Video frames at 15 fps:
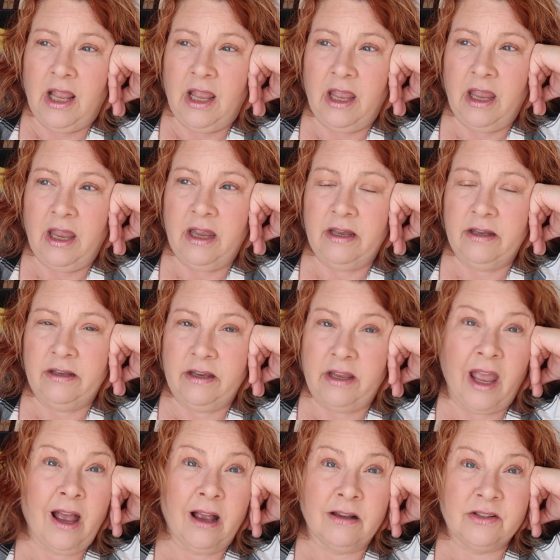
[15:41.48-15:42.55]
And
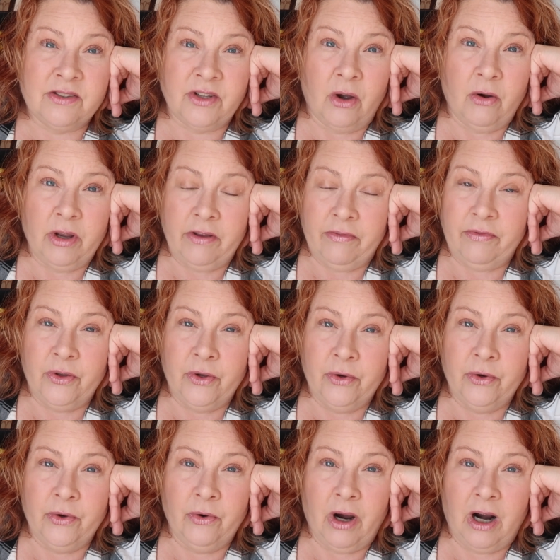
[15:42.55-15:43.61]
yeah, so if
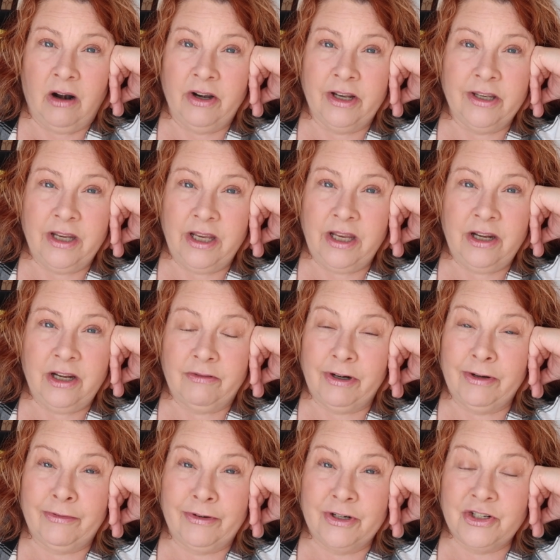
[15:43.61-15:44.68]
you are in need of a
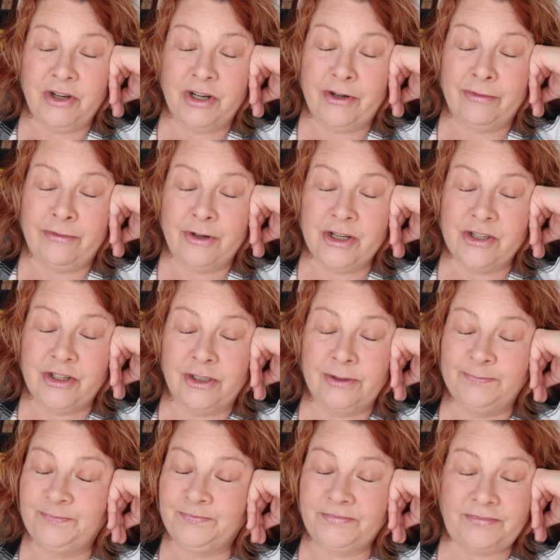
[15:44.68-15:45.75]
refrigerator, freezer,
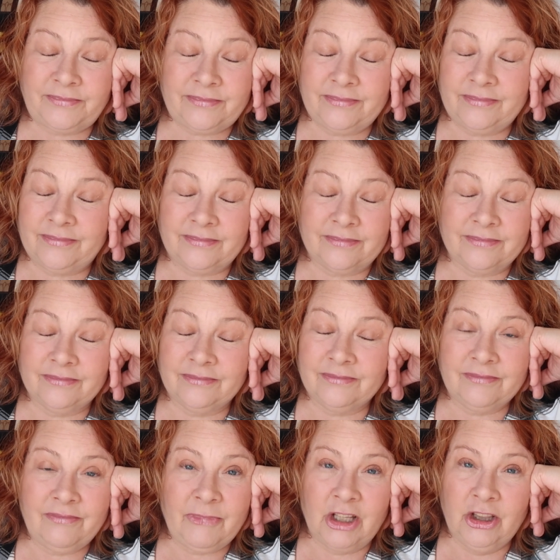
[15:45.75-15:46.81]

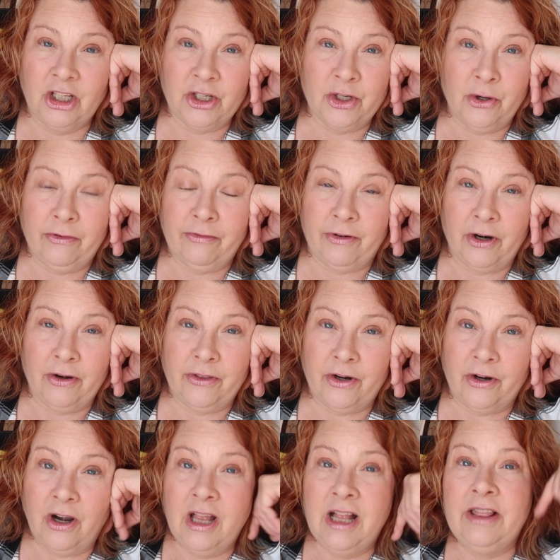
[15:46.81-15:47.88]
look no
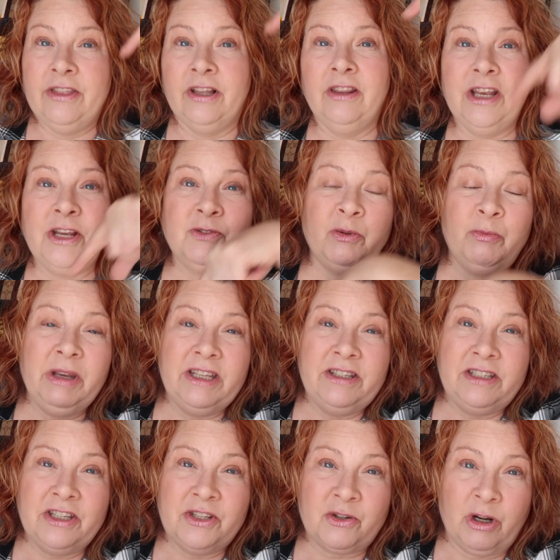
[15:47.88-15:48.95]
further. The links will be in the
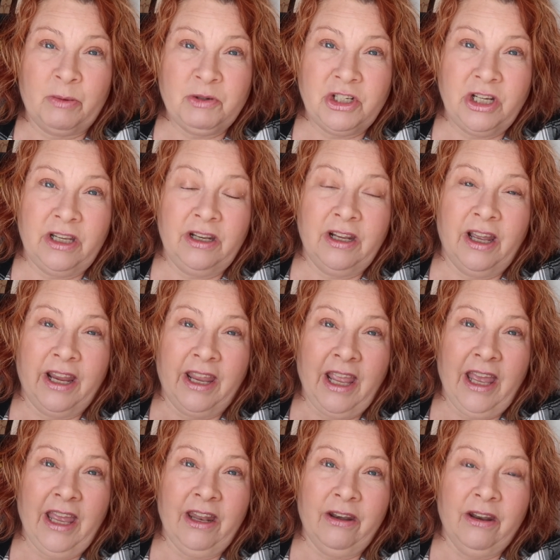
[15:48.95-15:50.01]
description.
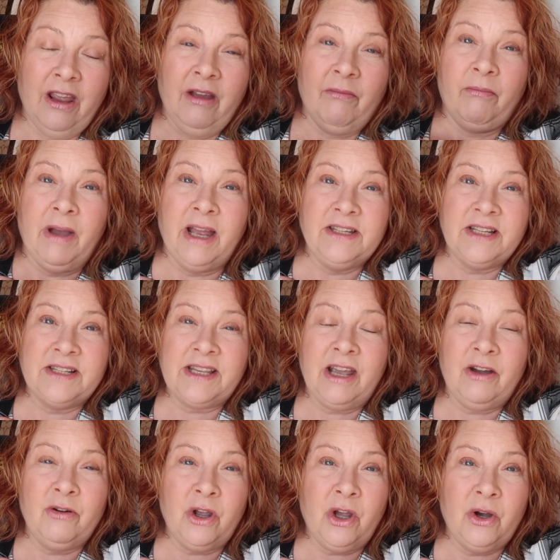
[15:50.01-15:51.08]
Again, my
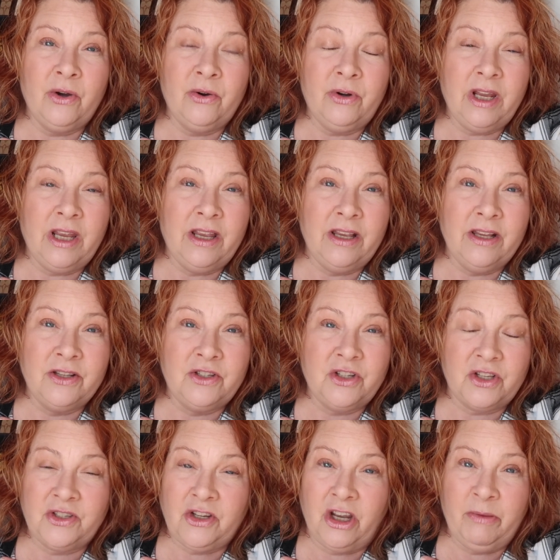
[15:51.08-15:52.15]
discount code is
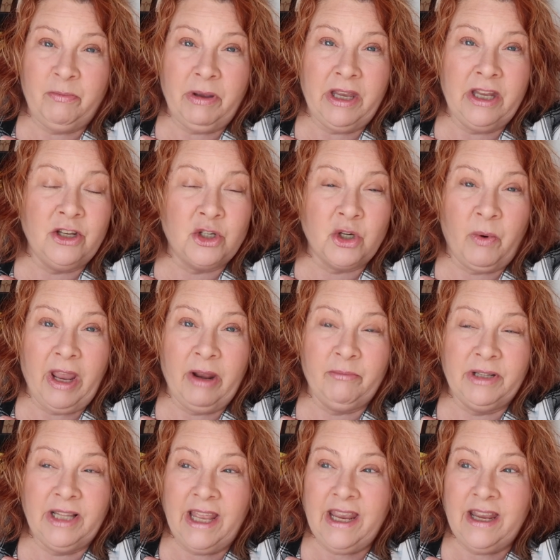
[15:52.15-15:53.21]
just type in
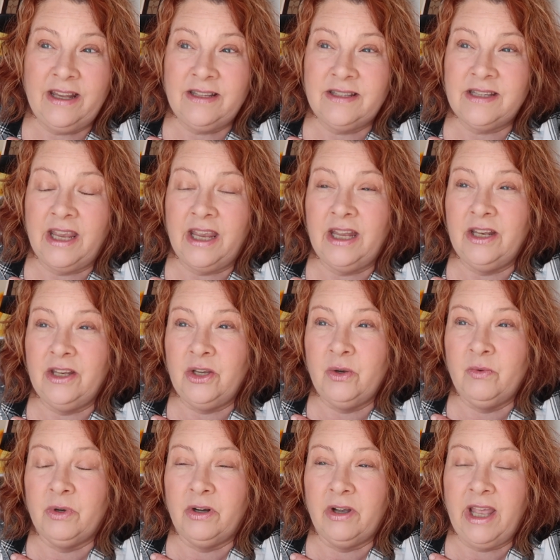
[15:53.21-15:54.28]
JoannePlans and you
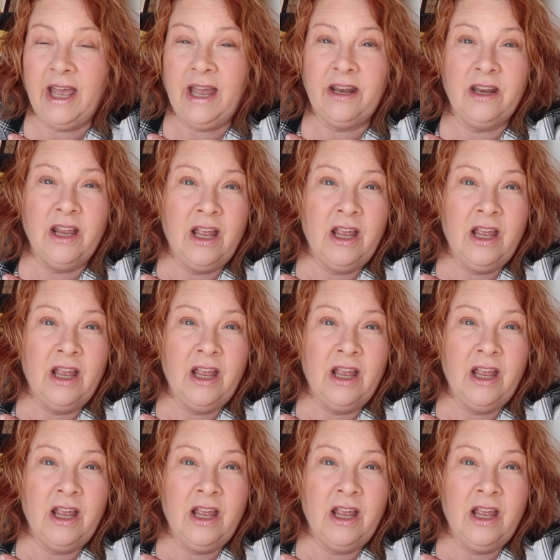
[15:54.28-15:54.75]
will get